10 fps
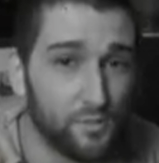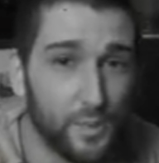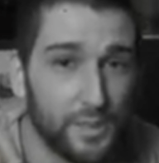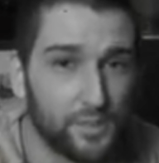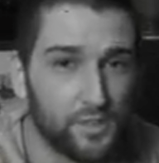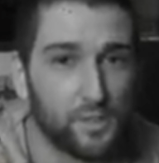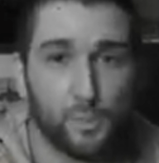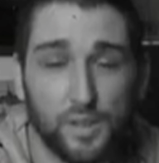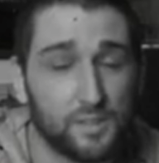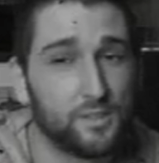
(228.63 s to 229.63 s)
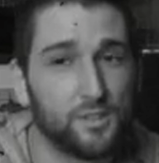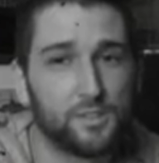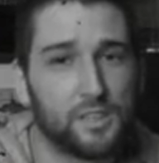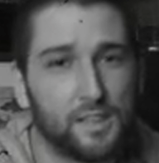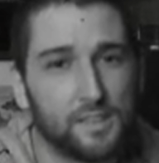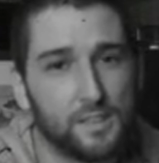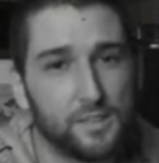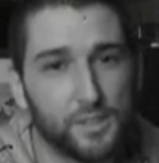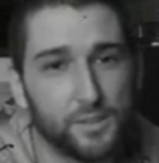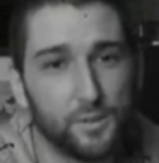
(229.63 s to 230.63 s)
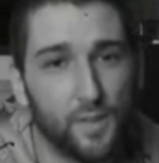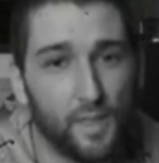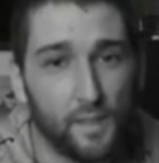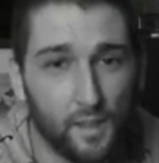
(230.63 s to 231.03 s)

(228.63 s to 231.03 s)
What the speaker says: and the Romanian truck back to the Chilos Canals HQ,